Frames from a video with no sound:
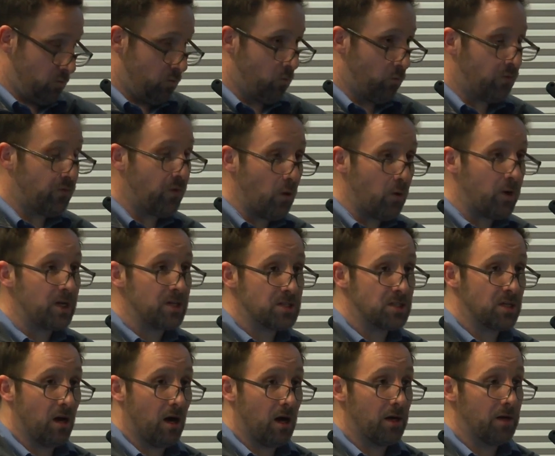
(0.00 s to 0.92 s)

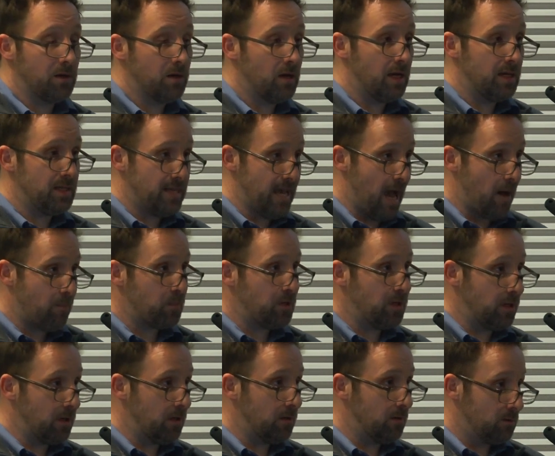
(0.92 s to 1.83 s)
focused on
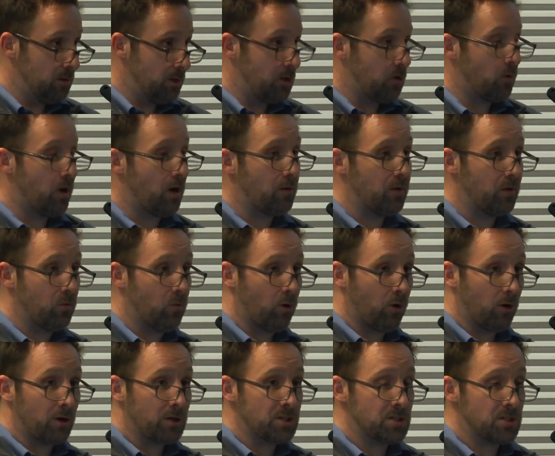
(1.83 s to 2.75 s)
adapting literary
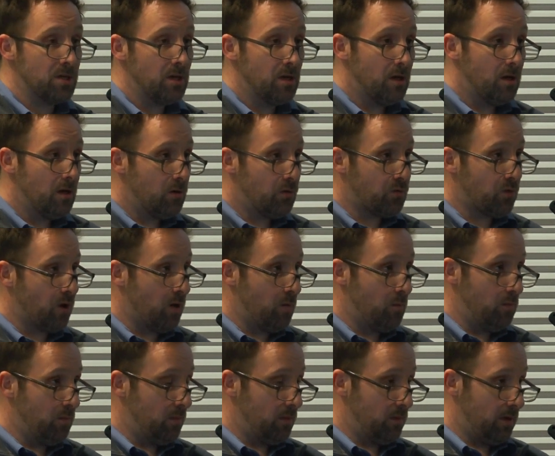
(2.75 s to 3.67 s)
works
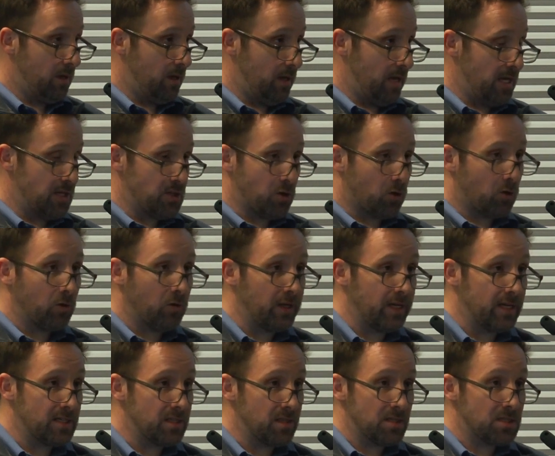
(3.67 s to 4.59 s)
from as
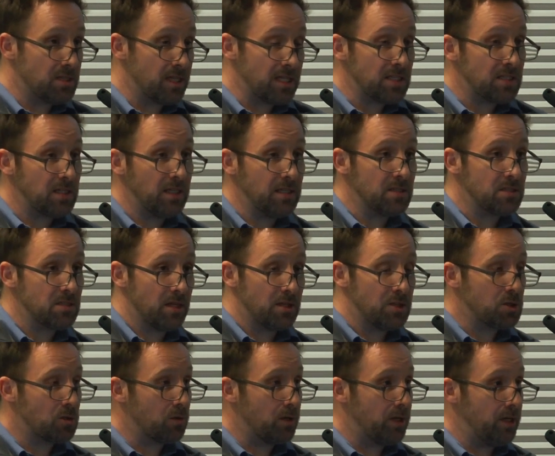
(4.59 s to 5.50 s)
early as the 16th
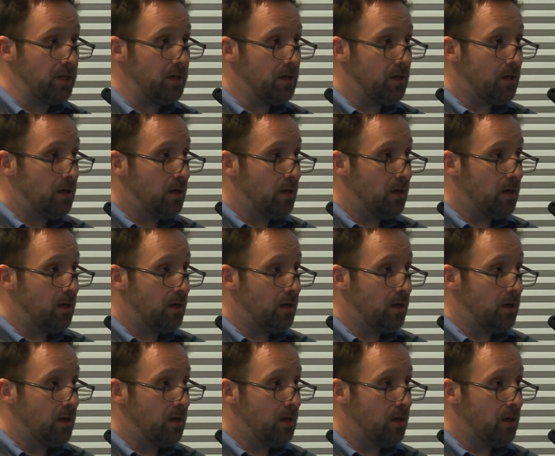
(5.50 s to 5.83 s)
century,